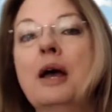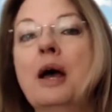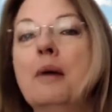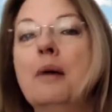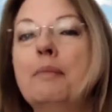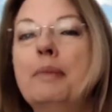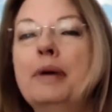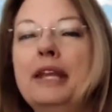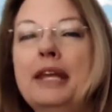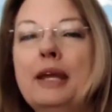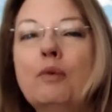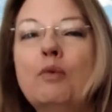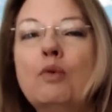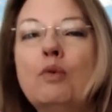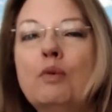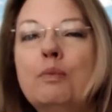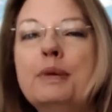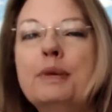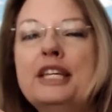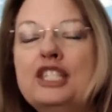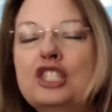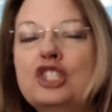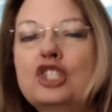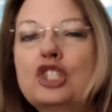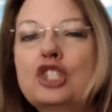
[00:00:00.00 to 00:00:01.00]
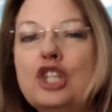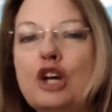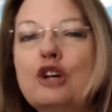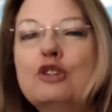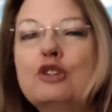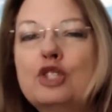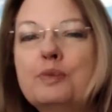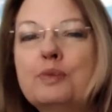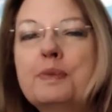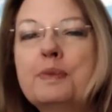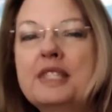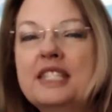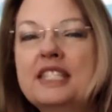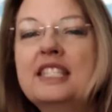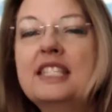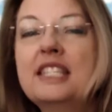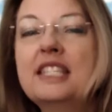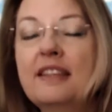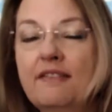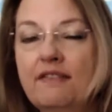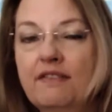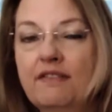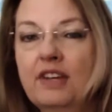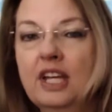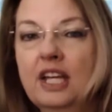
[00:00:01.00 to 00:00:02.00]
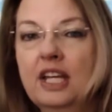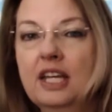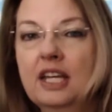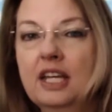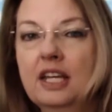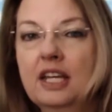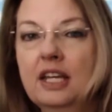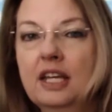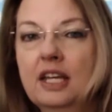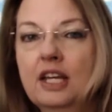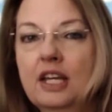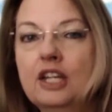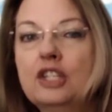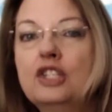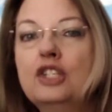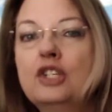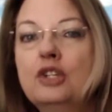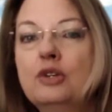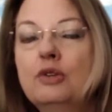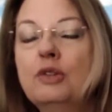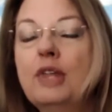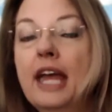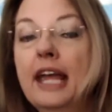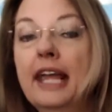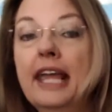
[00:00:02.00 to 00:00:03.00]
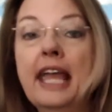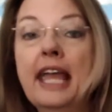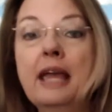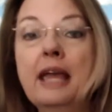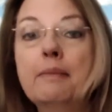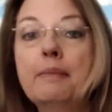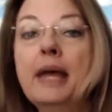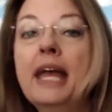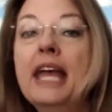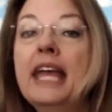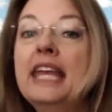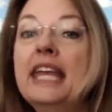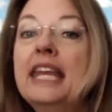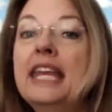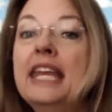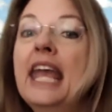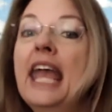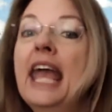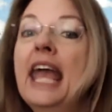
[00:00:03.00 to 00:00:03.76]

but it will be so specific to that campaign.